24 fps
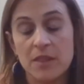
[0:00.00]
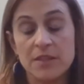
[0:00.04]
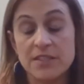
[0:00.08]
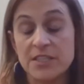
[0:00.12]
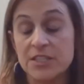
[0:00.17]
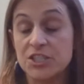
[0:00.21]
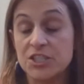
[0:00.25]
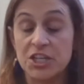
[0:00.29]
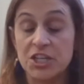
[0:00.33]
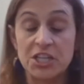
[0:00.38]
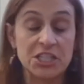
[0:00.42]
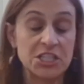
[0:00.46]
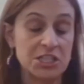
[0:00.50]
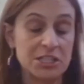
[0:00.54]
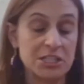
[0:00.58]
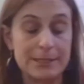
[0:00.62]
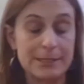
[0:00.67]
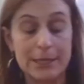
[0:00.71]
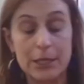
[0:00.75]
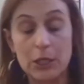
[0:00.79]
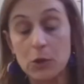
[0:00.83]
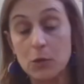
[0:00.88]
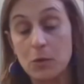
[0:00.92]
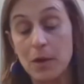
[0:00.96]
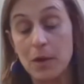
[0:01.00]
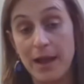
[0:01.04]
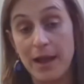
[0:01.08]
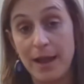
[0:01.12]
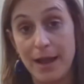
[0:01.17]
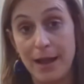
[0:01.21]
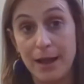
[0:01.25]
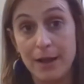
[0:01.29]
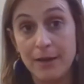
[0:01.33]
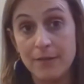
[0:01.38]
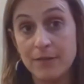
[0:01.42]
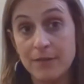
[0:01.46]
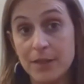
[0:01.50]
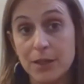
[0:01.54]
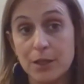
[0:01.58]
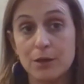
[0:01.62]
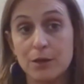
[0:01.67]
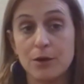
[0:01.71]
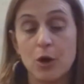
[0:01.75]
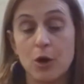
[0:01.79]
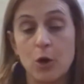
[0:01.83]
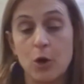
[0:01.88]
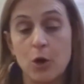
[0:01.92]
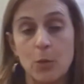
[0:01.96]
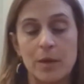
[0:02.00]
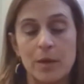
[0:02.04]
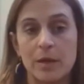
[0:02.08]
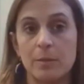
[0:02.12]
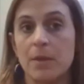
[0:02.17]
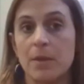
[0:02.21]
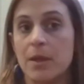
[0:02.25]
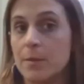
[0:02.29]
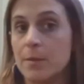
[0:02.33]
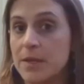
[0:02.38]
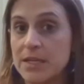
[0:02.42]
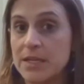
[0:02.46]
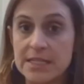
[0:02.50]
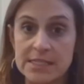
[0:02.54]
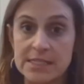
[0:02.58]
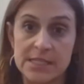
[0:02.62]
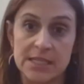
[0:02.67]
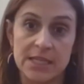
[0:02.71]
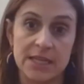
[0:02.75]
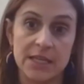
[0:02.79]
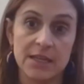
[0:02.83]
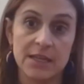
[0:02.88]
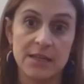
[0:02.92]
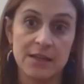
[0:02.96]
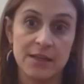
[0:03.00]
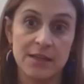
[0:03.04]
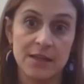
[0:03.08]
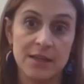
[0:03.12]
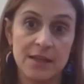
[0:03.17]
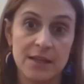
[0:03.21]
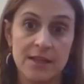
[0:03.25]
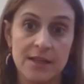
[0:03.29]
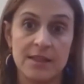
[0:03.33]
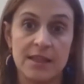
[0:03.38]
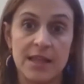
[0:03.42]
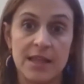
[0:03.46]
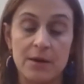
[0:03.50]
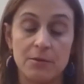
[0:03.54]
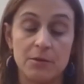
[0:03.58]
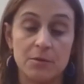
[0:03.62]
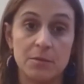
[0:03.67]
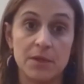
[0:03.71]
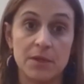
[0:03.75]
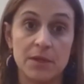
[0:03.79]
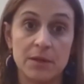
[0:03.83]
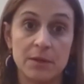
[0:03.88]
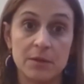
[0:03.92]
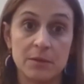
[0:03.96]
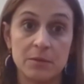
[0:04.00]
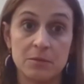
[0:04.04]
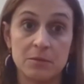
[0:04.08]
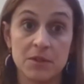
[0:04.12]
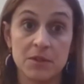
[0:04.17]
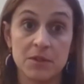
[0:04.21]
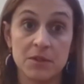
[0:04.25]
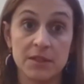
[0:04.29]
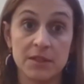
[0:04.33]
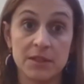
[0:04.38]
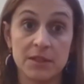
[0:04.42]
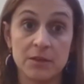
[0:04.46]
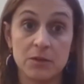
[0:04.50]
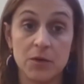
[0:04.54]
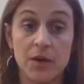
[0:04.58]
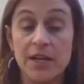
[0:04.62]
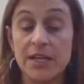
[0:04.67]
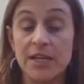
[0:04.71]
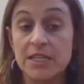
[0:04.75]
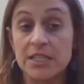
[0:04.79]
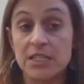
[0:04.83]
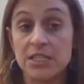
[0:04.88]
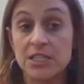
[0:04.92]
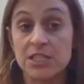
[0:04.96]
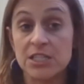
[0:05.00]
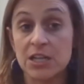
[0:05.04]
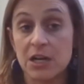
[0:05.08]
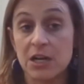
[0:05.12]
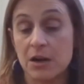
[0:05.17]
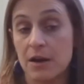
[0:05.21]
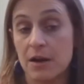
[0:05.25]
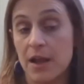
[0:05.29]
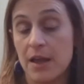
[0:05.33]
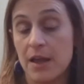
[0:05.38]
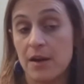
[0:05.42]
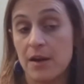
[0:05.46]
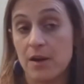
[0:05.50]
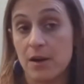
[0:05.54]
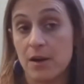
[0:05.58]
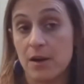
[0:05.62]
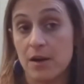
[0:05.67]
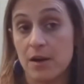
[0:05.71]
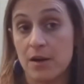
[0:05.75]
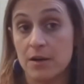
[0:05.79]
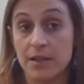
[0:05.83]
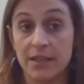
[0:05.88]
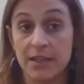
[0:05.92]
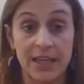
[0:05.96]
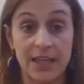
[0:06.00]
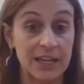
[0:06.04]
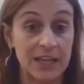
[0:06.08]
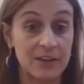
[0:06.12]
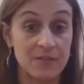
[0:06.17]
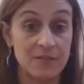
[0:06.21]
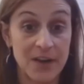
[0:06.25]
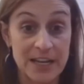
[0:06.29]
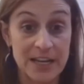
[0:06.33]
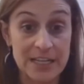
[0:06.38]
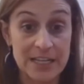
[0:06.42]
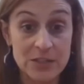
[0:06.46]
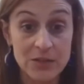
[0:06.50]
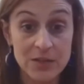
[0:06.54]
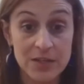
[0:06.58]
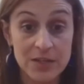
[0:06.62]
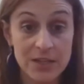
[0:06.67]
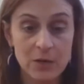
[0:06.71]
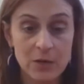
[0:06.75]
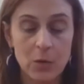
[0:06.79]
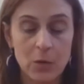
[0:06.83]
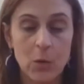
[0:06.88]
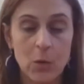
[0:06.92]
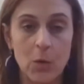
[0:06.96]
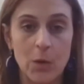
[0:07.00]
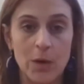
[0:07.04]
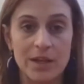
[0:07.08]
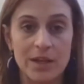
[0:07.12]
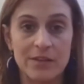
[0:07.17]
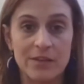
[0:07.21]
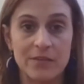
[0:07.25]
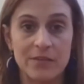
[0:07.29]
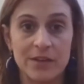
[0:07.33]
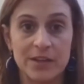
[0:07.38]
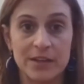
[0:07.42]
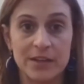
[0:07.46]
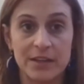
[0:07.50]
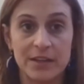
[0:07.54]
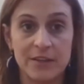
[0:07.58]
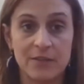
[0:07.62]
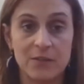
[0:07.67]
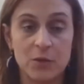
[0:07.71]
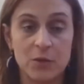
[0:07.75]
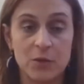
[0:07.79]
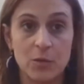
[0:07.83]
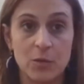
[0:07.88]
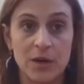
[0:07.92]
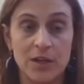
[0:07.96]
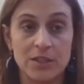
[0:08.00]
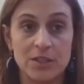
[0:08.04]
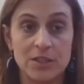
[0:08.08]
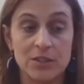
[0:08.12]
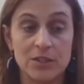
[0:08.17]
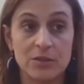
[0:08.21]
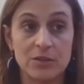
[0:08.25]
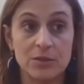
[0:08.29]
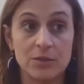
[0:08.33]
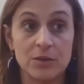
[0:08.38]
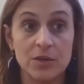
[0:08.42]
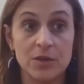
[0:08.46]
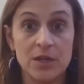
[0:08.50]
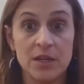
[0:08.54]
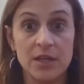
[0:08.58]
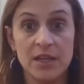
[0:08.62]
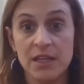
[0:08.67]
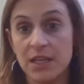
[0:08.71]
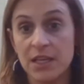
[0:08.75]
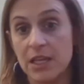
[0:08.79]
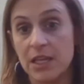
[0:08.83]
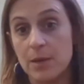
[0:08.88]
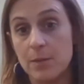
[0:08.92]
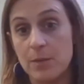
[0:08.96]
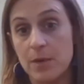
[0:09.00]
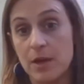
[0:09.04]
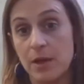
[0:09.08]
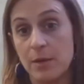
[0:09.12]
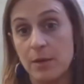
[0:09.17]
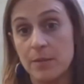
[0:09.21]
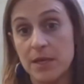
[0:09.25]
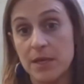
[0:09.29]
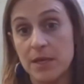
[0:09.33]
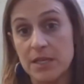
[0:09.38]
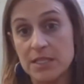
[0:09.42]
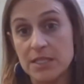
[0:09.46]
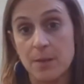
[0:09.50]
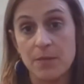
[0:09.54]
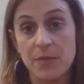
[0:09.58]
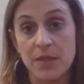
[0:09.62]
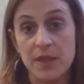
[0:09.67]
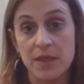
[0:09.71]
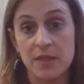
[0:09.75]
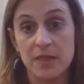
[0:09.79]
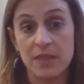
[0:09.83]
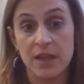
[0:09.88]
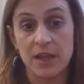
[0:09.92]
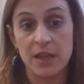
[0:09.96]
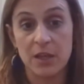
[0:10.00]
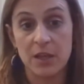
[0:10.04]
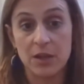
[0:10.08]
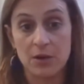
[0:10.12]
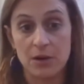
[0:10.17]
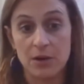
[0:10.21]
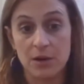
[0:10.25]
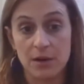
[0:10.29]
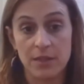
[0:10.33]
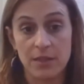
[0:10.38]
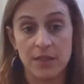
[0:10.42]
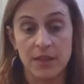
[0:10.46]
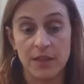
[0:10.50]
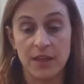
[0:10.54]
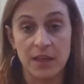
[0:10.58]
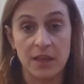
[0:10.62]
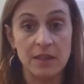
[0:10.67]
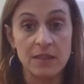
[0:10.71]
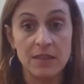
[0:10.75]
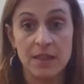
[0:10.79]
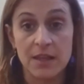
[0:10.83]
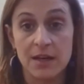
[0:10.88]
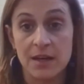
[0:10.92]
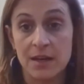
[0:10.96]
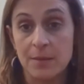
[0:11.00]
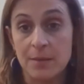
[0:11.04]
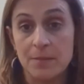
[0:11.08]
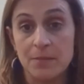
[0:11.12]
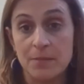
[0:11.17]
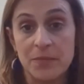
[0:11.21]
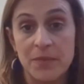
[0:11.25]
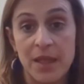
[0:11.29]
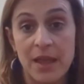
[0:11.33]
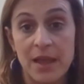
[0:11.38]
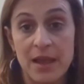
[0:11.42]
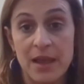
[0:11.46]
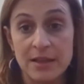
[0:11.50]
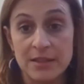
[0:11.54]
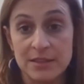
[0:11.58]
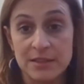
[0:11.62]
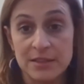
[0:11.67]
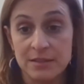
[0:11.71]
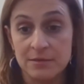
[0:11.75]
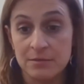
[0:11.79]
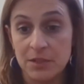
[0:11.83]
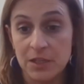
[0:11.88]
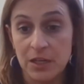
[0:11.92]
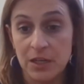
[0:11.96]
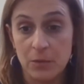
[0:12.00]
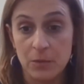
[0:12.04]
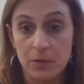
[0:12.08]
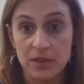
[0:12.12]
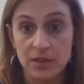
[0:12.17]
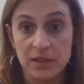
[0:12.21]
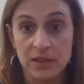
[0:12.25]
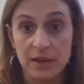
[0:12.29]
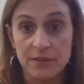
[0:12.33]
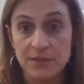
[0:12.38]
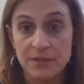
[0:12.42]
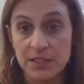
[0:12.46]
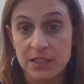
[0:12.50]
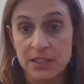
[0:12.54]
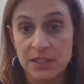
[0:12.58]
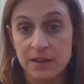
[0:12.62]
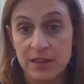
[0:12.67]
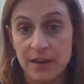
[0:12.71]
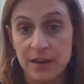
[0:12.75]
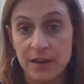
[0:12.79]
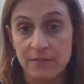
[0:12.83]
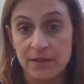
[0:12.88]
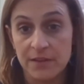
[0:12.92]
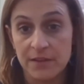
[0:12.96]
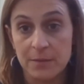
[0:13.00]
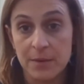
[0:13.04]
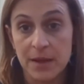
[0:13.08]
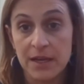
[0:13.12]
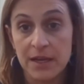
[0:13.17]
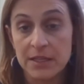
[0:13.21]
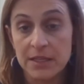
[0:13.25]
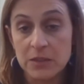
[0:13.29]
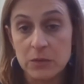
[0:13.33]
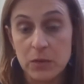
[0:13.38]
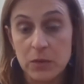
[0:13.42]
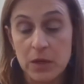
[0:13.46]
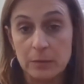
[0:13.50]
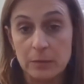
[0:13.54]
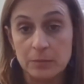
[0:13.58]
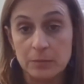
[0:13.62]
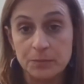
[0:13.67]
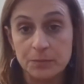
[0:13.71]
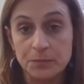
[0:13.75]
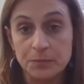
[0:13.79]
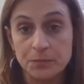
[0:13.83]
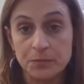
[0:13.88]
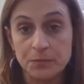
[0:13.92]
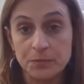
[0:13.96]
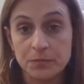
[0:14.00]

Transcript: suggestion that you have that you're hoping maybe to see, that would be really great to share at our GATE advisory, or even if you want to email me something that you're thinking, then I'm, would love to hear that feedback as well.